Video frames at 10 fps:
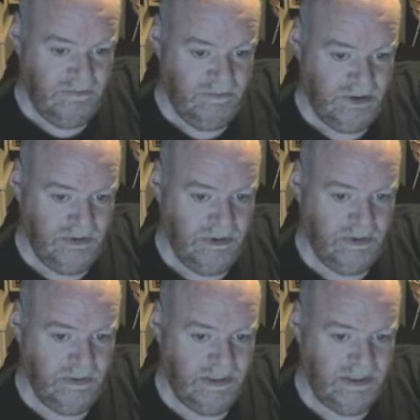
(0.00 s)
Don't know
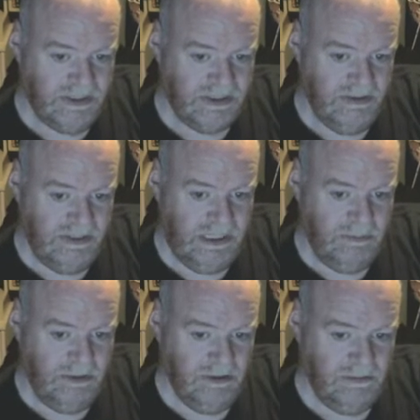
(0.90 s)
when this girl came
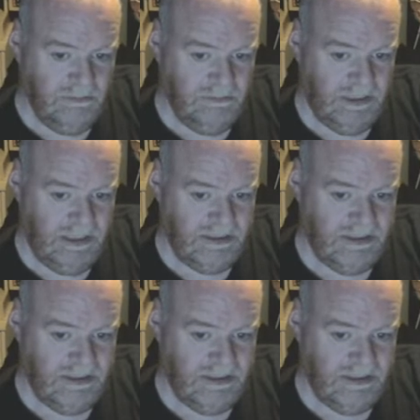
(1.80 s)
along, but I'd